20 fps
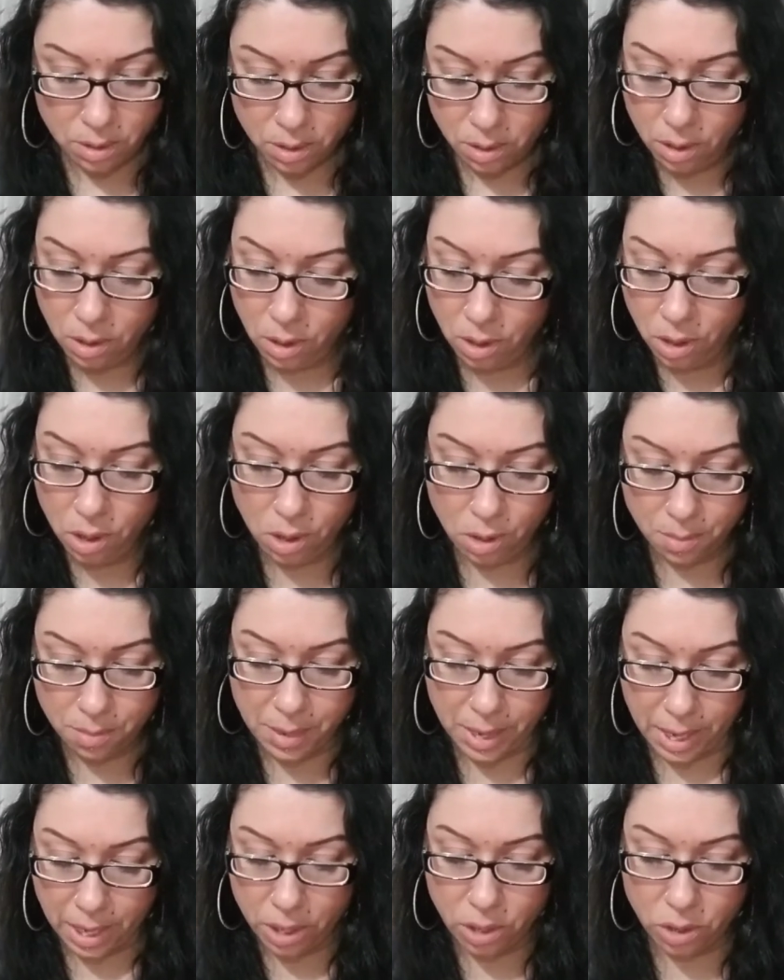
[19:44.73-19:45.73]
Oh
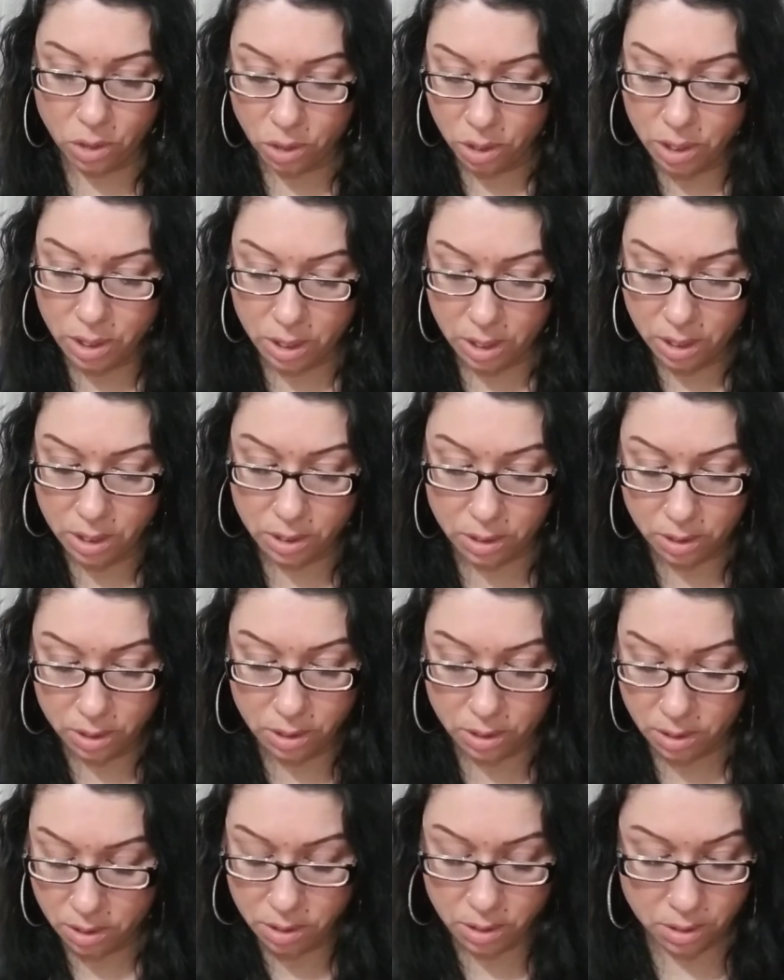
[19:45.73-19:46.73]
my goodness.
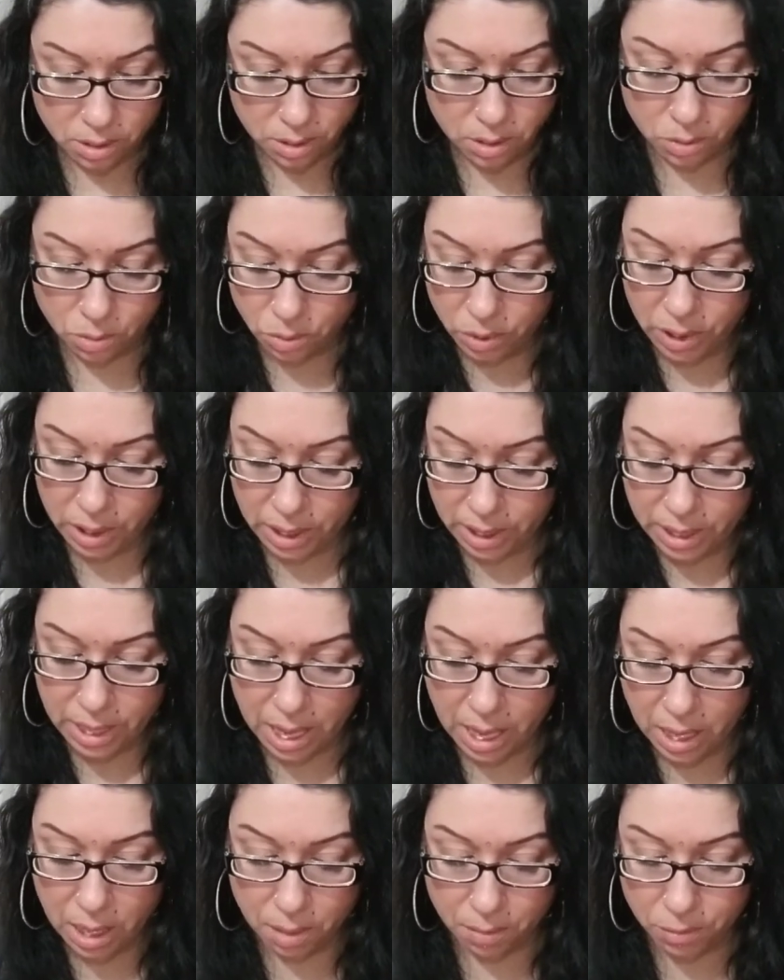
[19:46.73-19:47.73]
We're going to
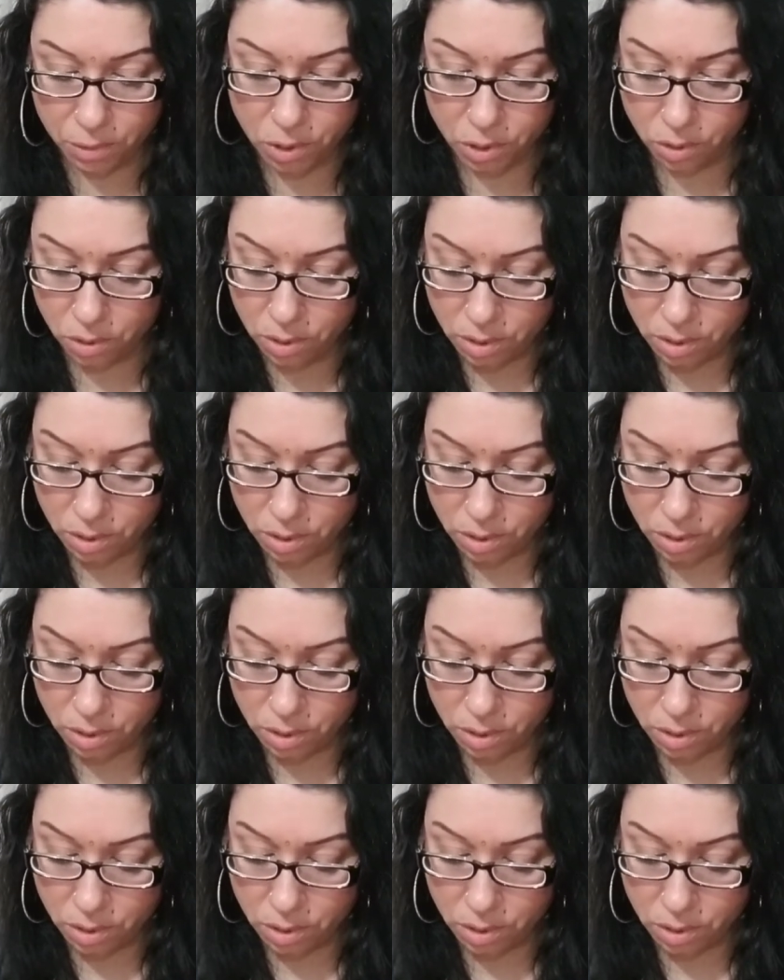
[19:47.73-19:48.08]
take them though.